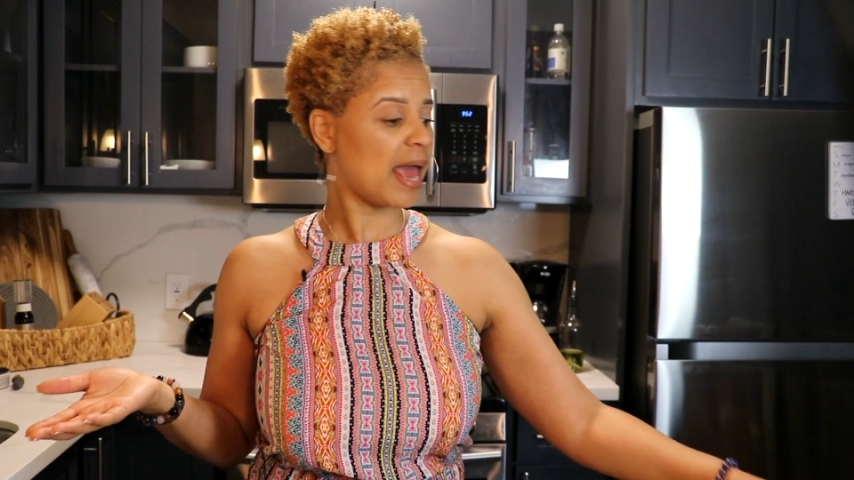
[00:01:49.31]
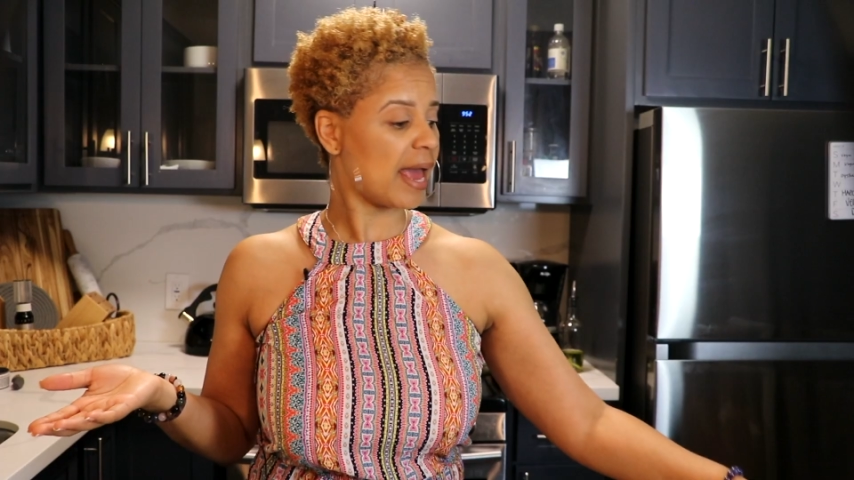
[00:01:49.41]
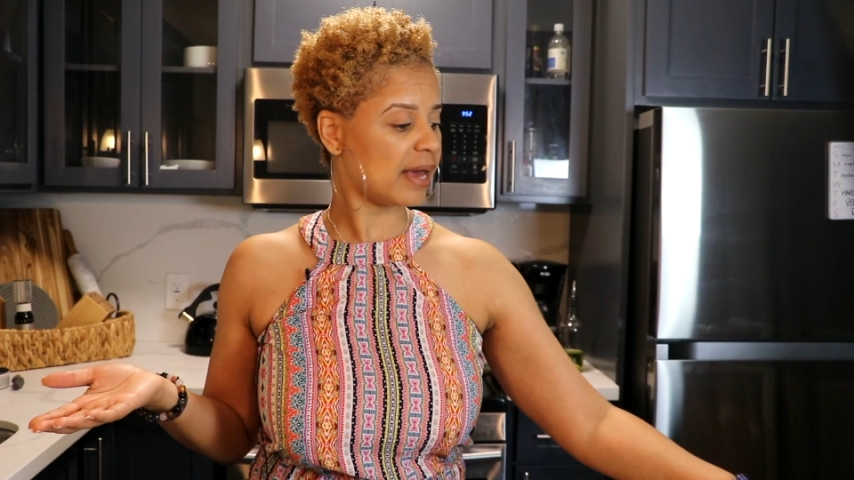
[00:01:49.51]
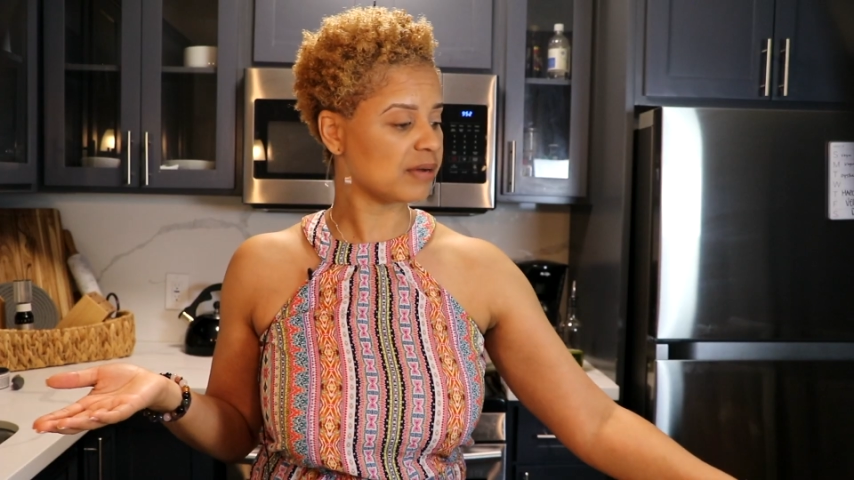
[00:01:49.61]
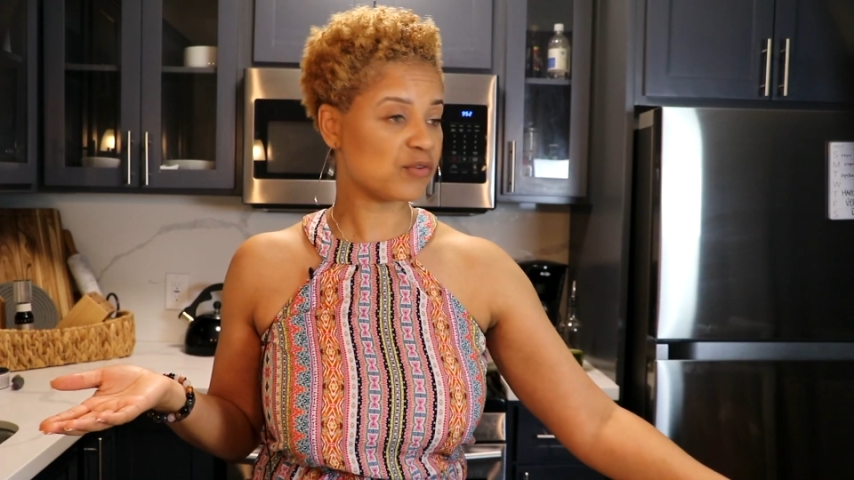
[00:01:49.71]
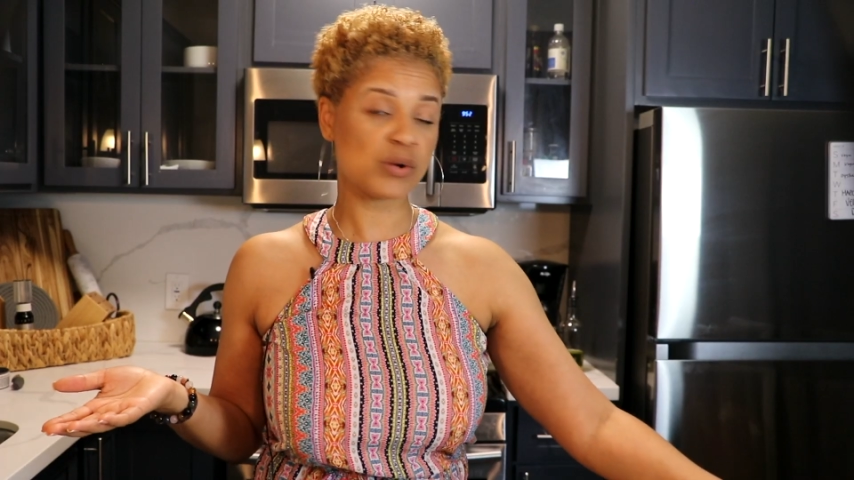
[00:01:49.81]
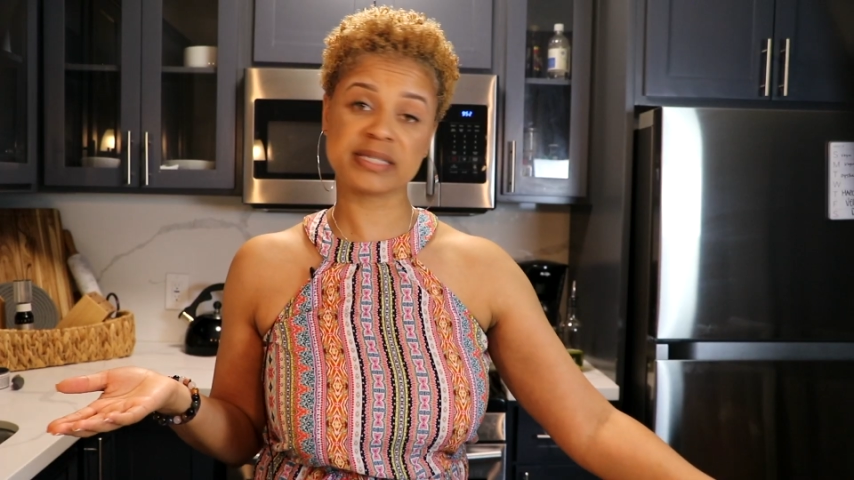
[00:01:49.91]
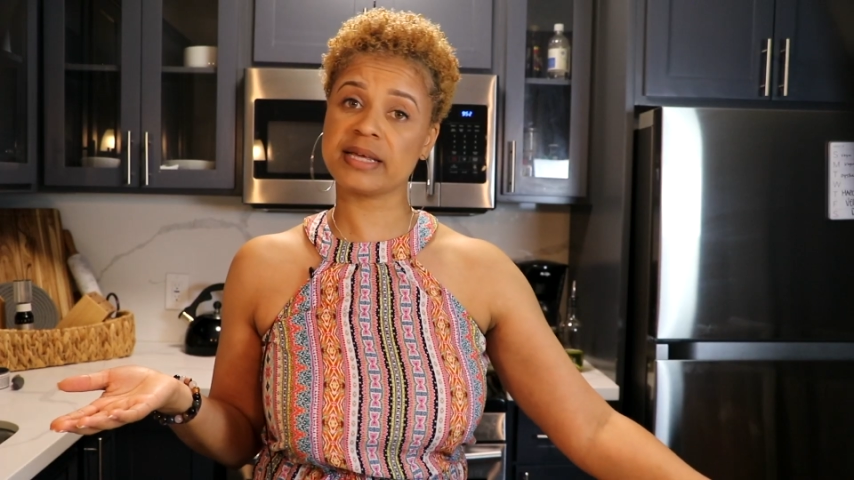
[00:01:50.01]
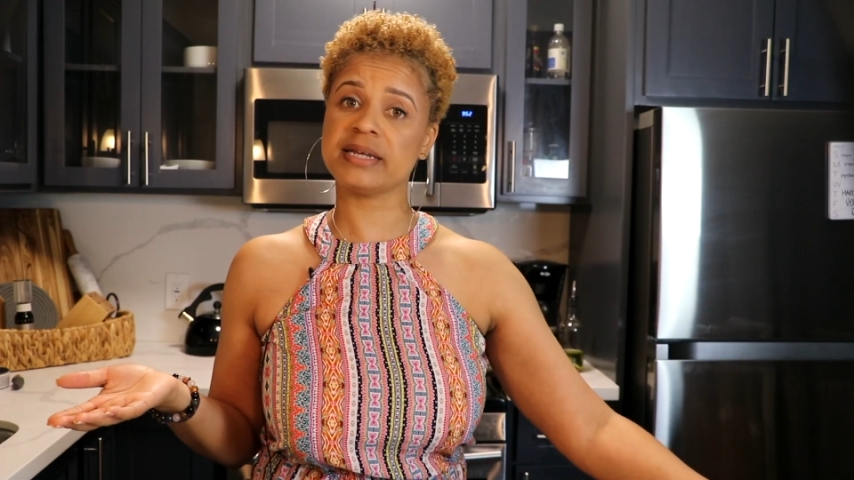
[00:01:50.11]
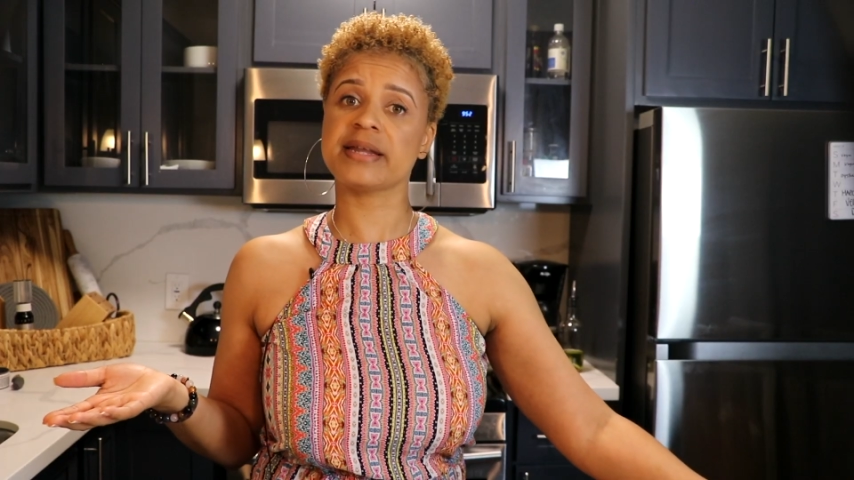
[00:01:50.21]
and of course
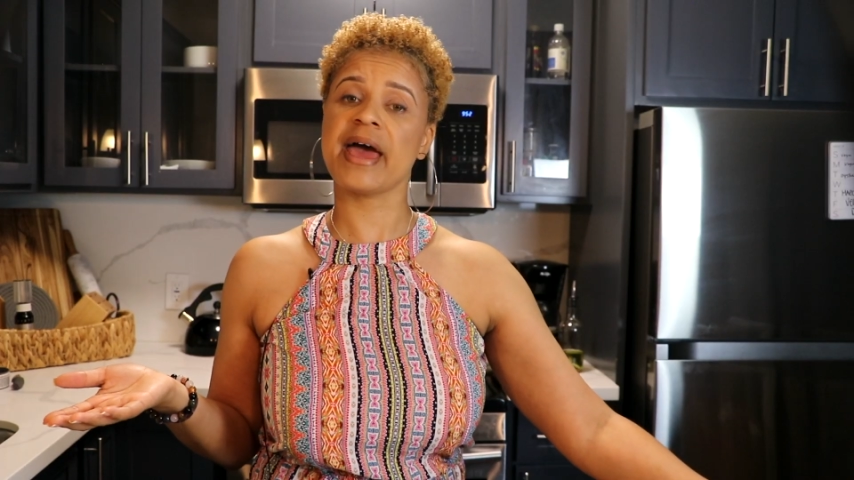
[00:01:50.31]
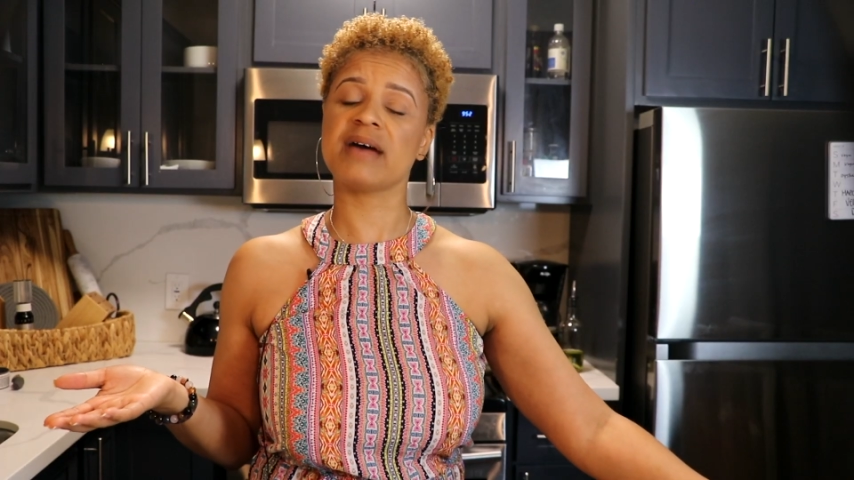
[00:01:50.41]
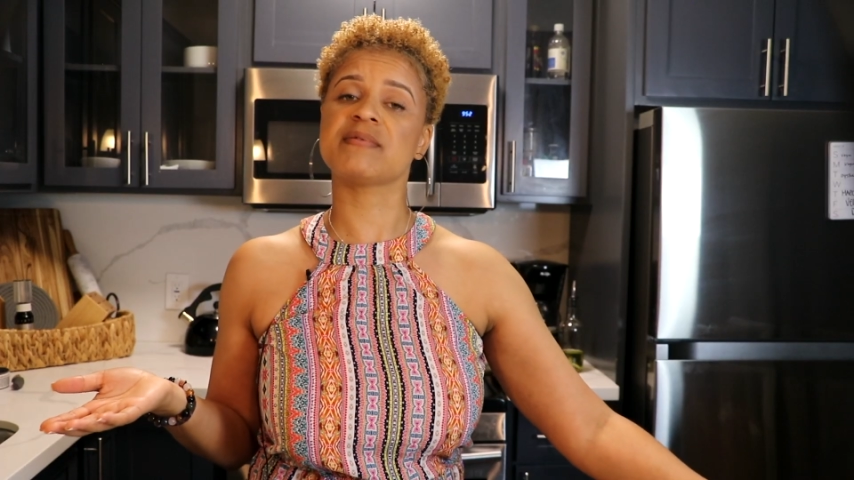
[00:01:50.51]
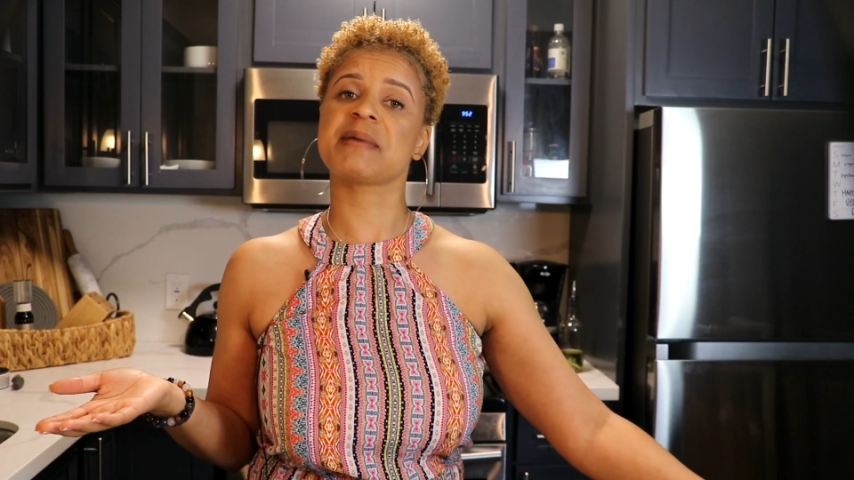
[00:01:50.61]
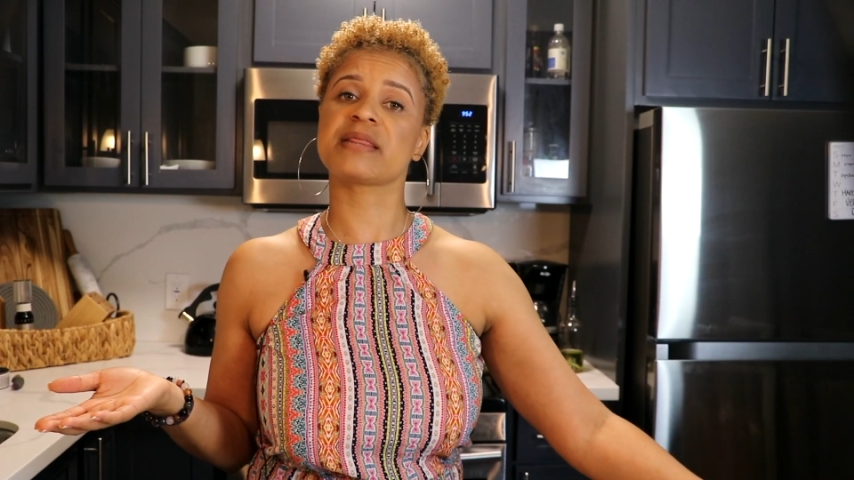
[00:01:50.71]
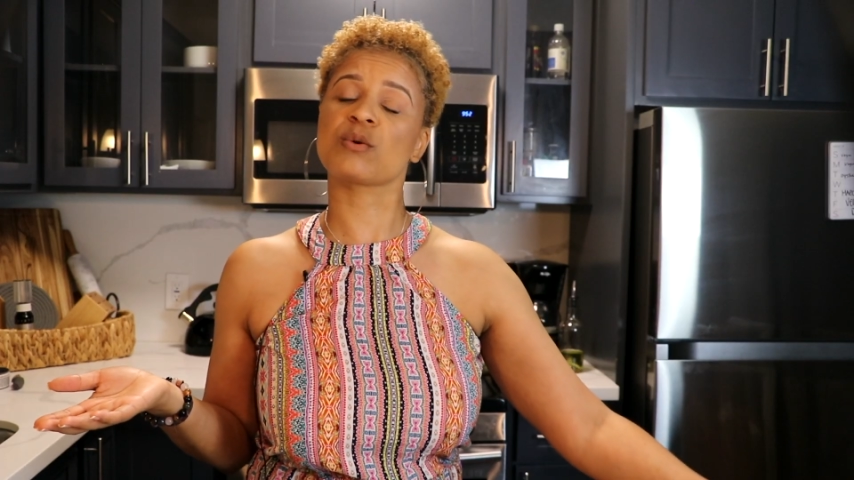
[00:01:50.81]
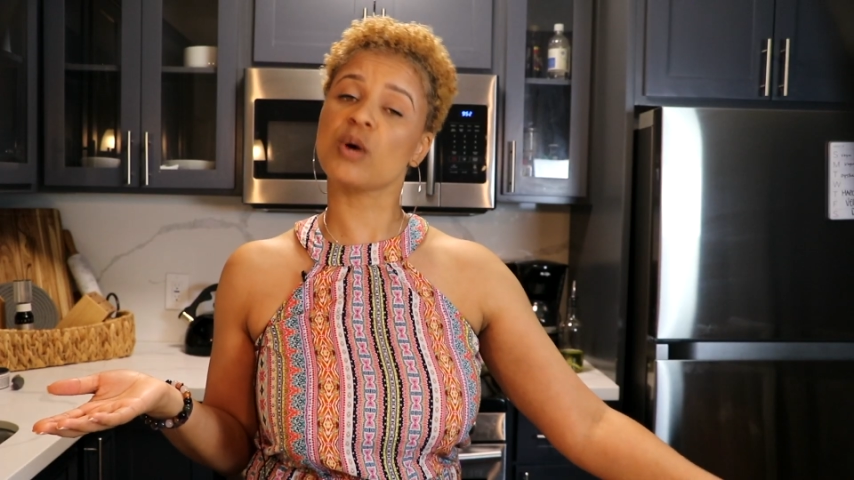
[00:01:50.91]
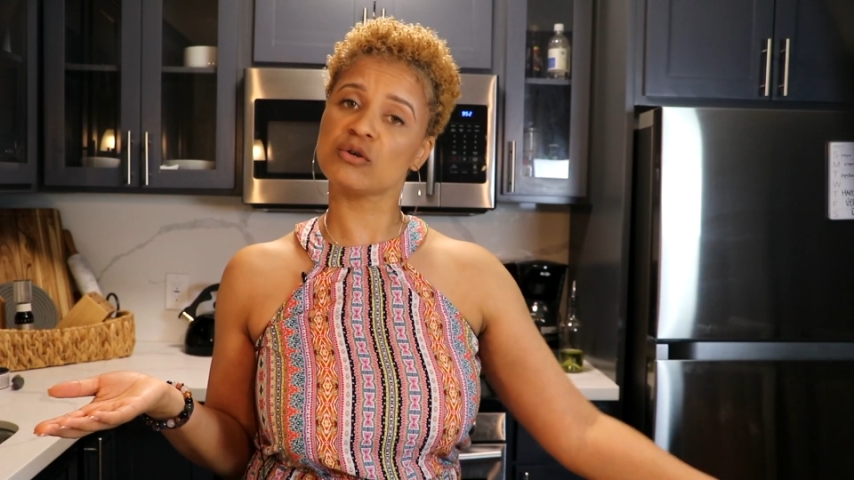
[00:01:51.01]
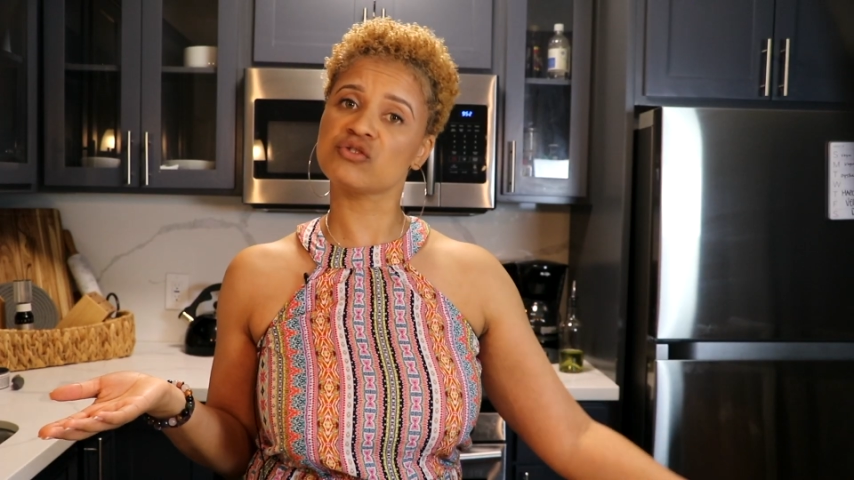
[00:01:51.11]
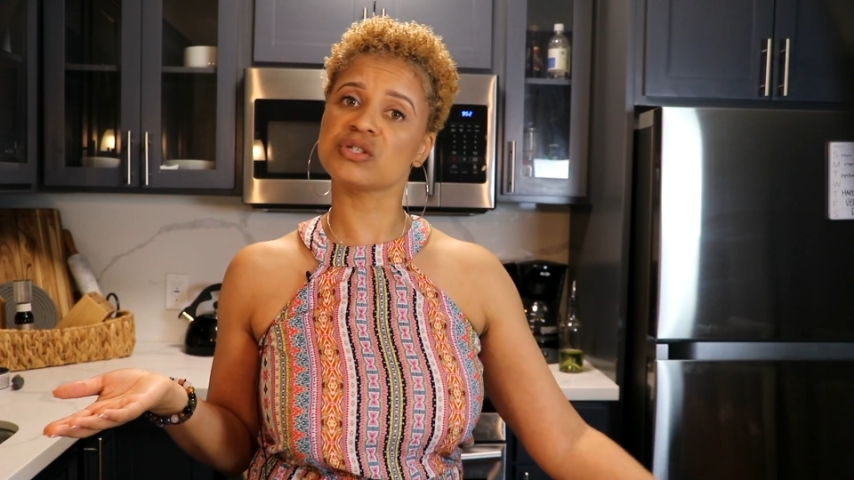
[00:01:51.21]
they didn't have them at the
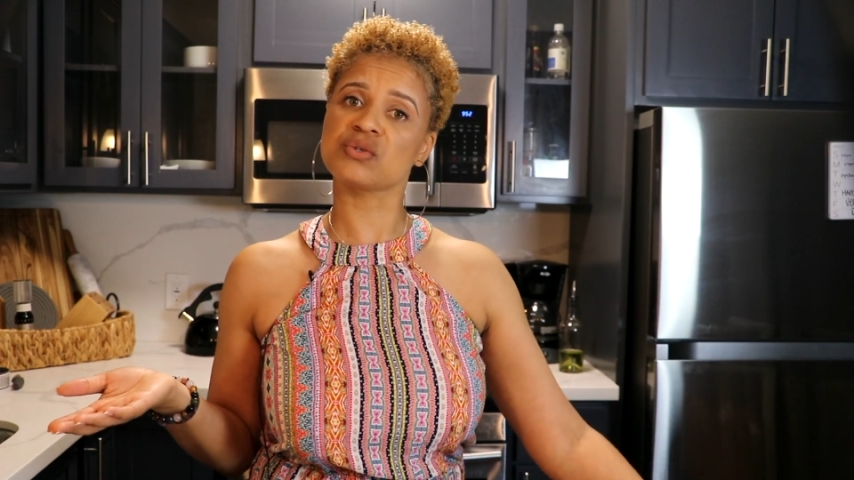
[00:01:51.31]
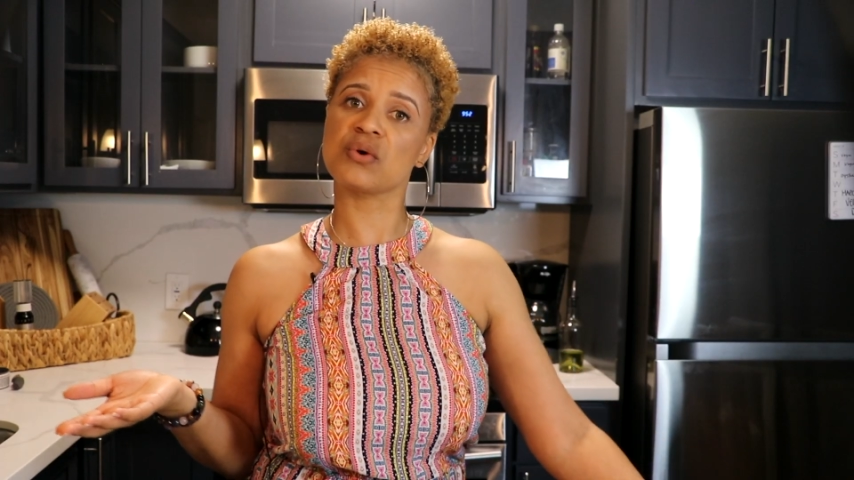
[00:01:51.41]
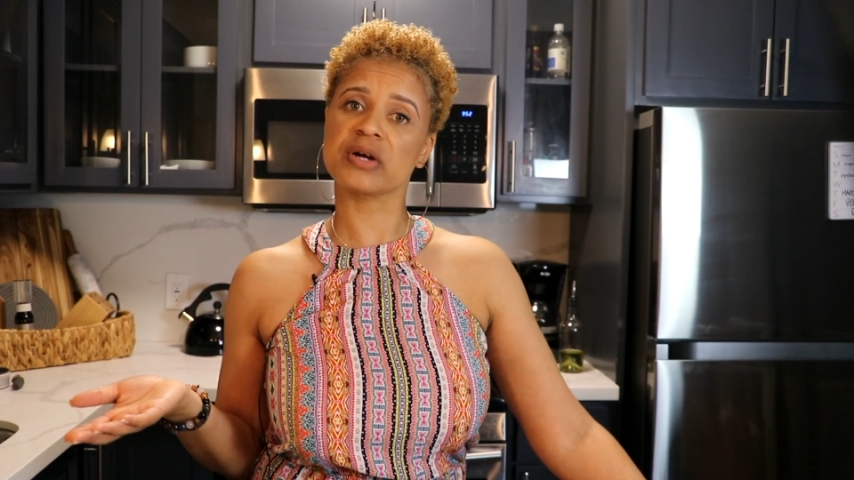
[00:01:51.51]
grocery store